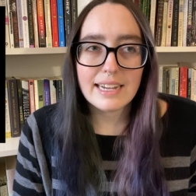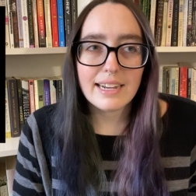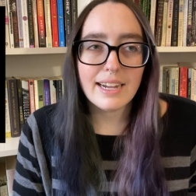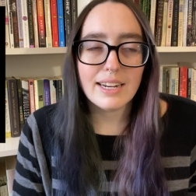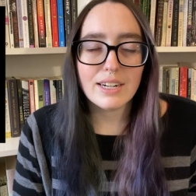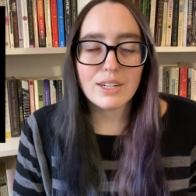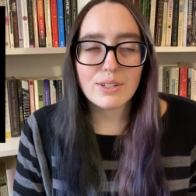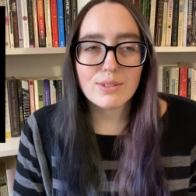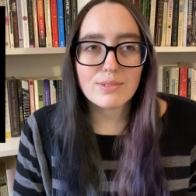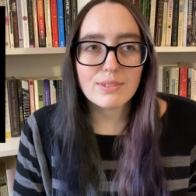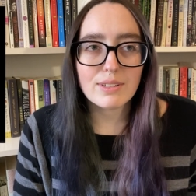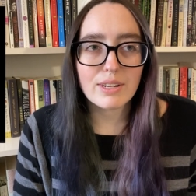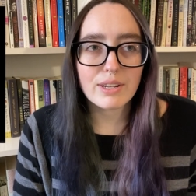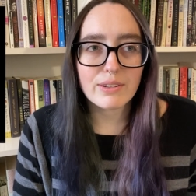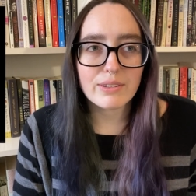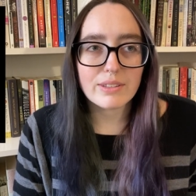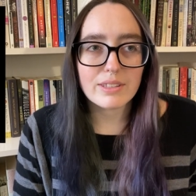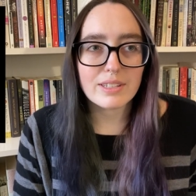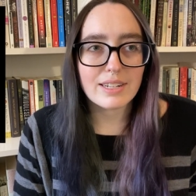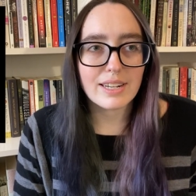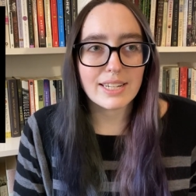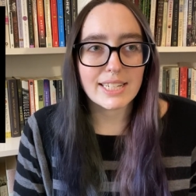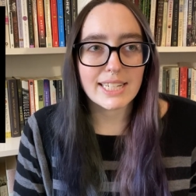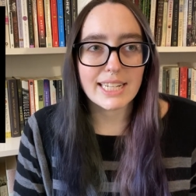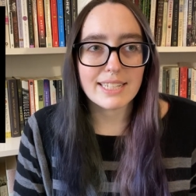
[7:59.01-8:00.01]
I don't know
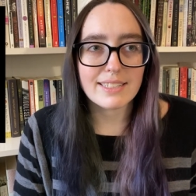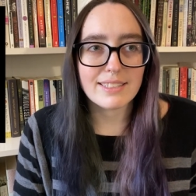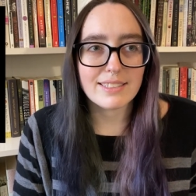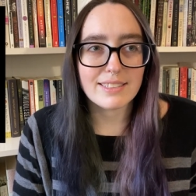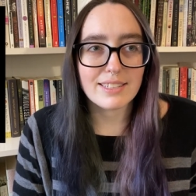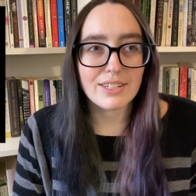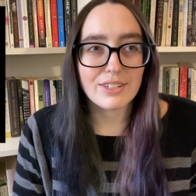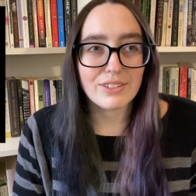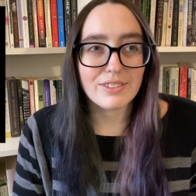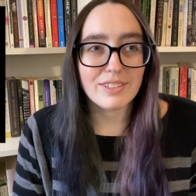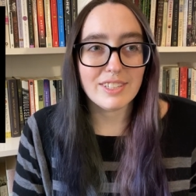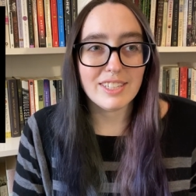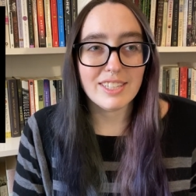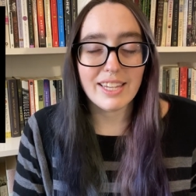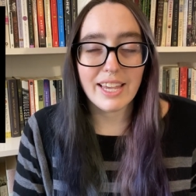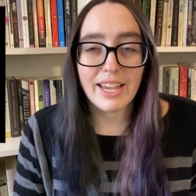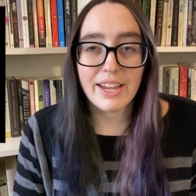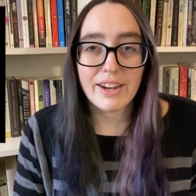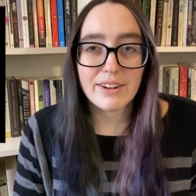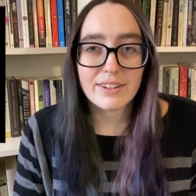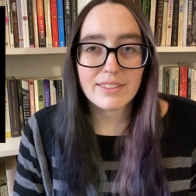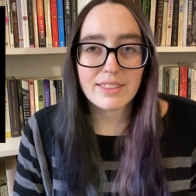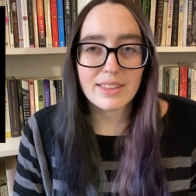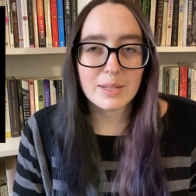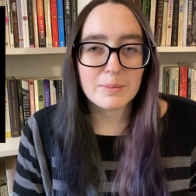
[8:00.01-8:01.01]
that I necessarily
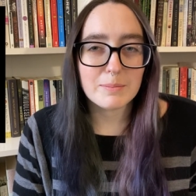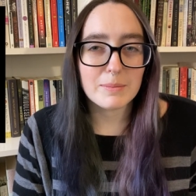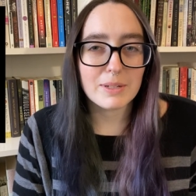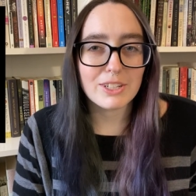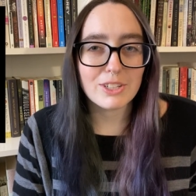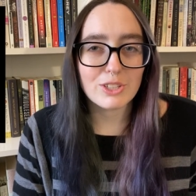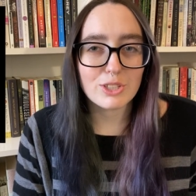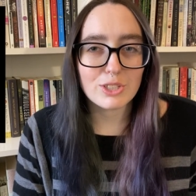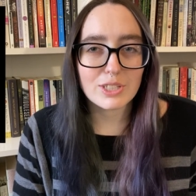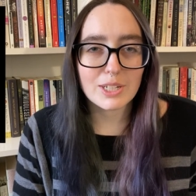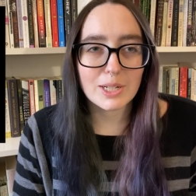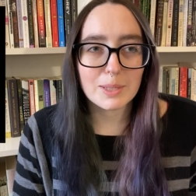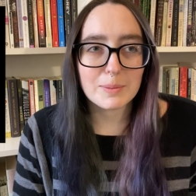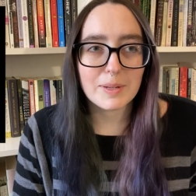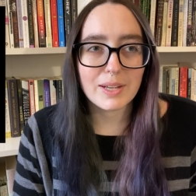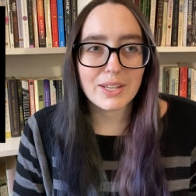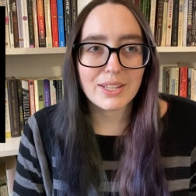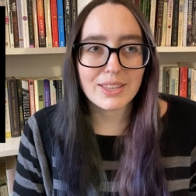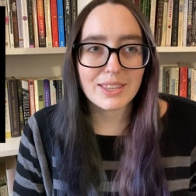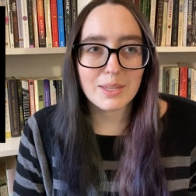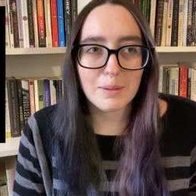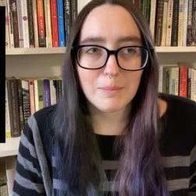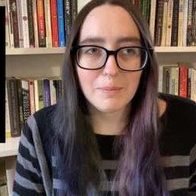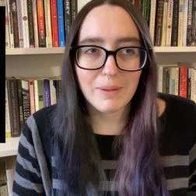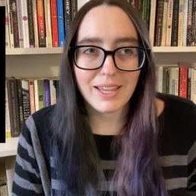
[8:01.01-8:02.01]
cared that much
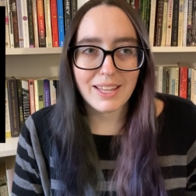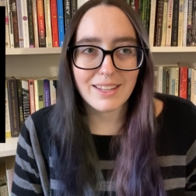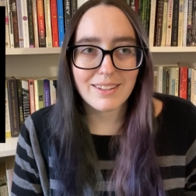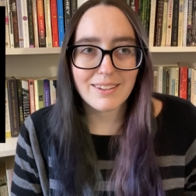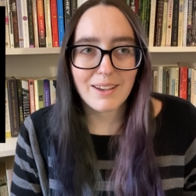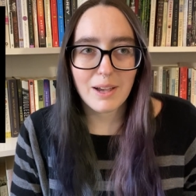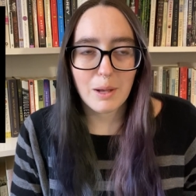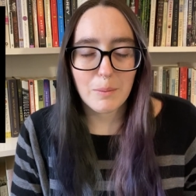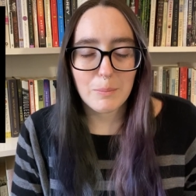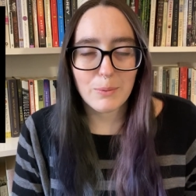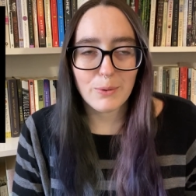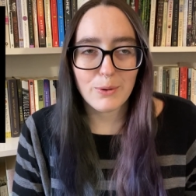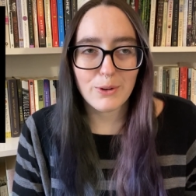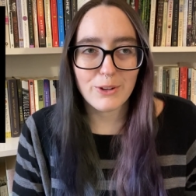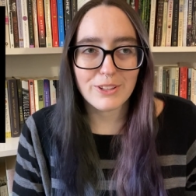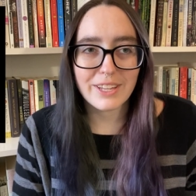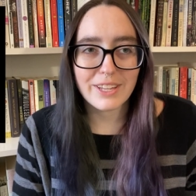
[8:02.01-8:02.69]
about the main couple.